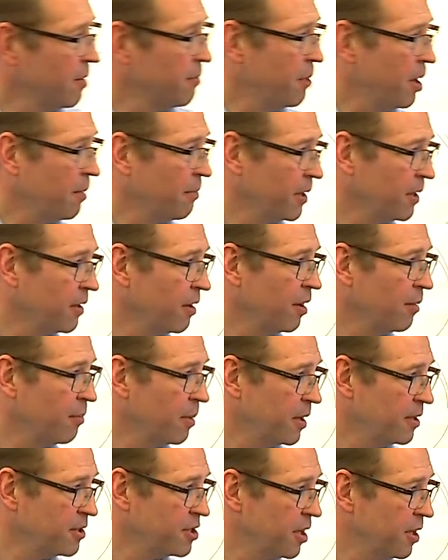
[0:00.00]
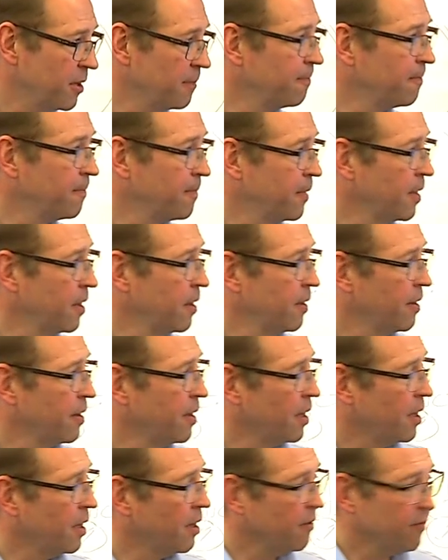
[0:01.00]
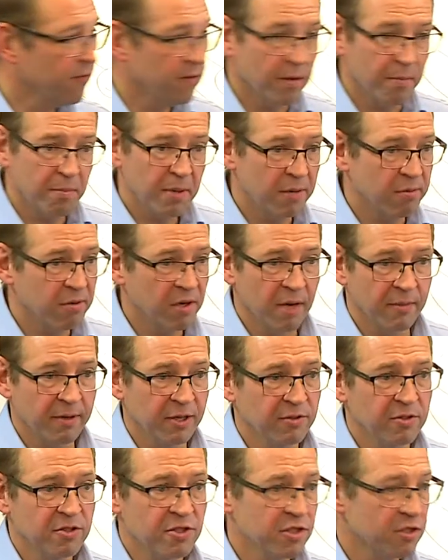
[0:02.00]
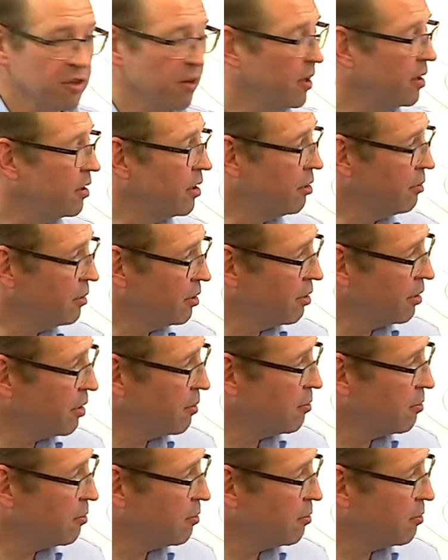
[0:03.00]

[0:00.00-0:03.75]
public liability, uh, for people coming onto site who are not